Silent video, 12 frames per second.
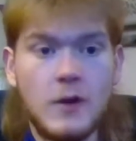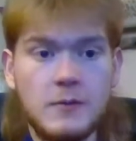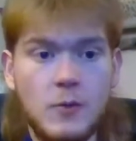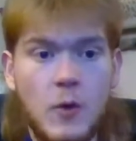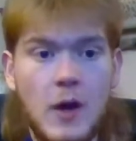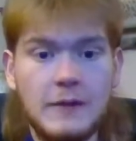
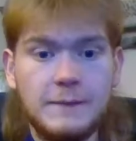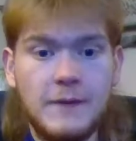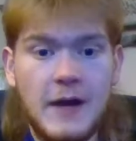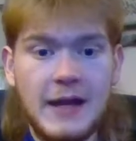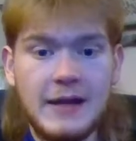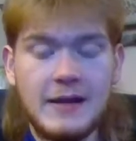
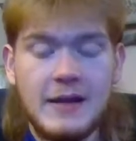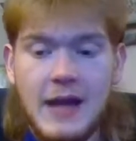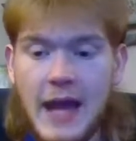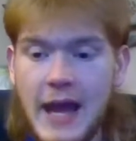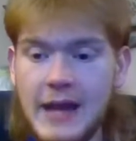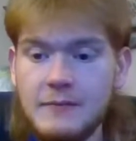qualifying
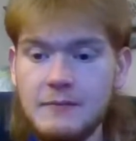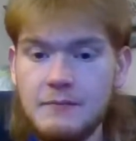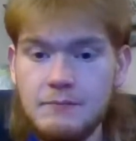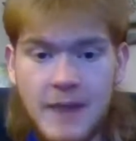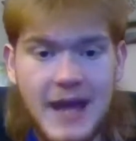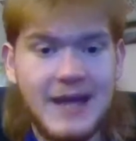and
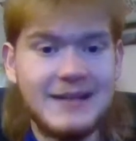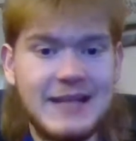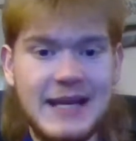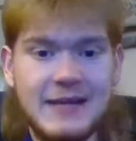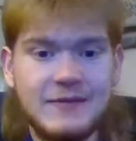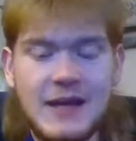
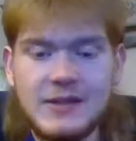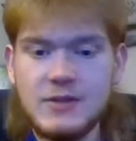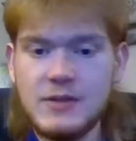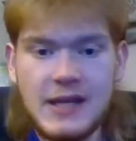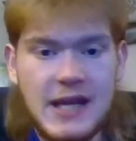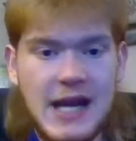mandate that
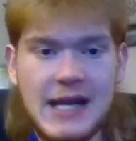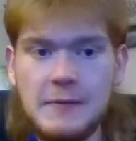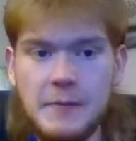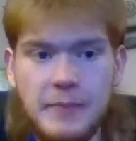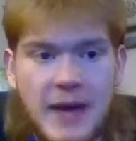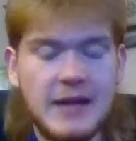you cannot
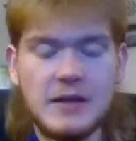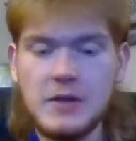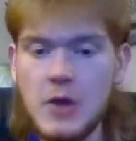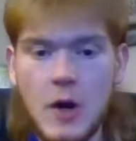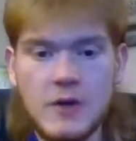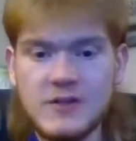have a pack of
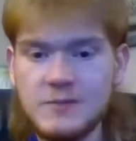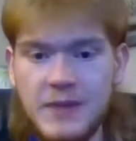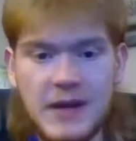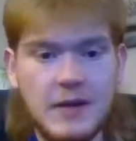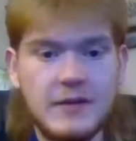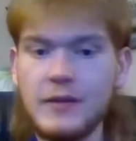cars
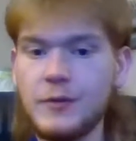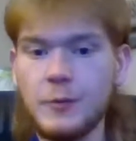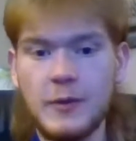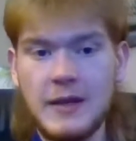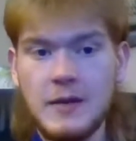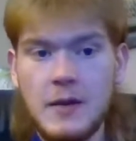bigger than
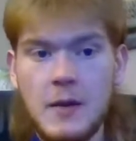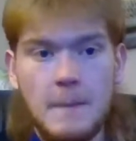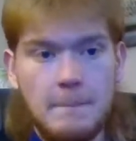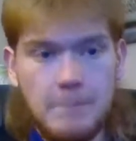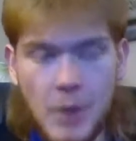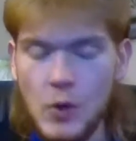3.
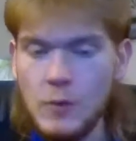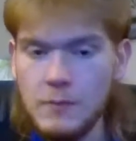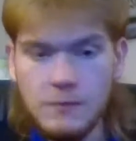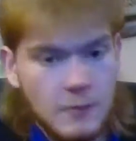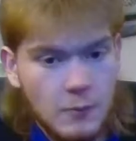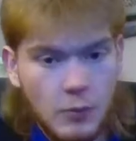
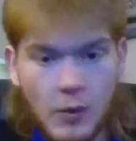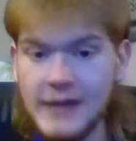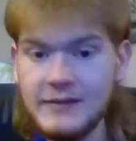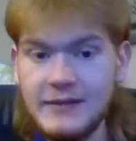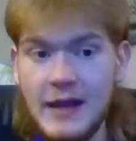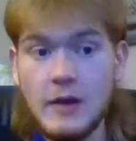Boom,
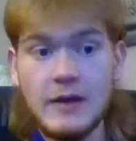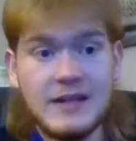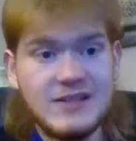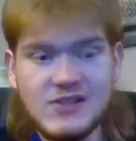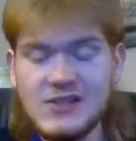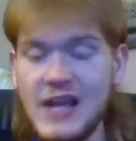right there.
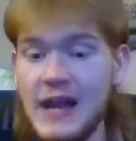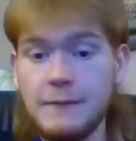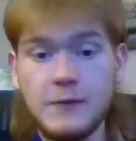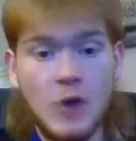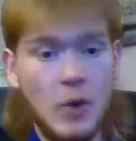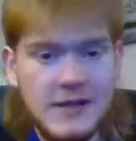It's safe.
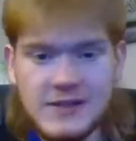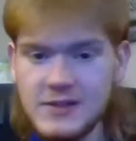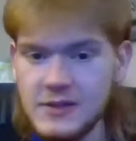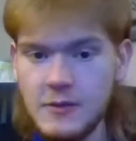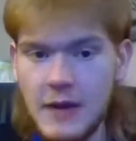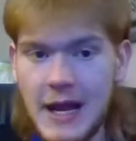Nobody's
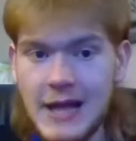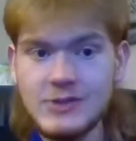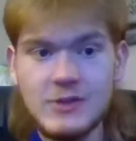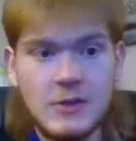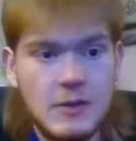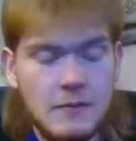going to
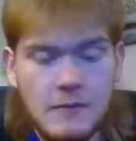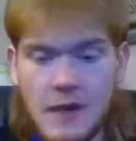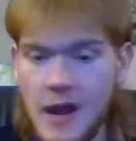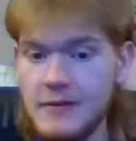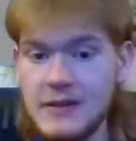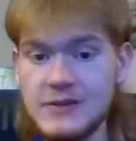crash.
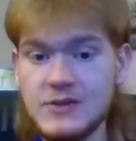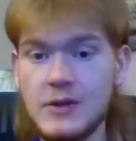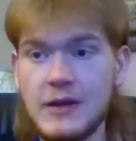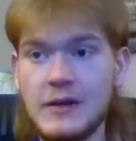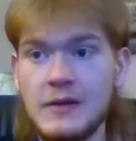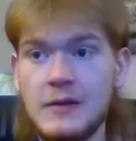Everything's good.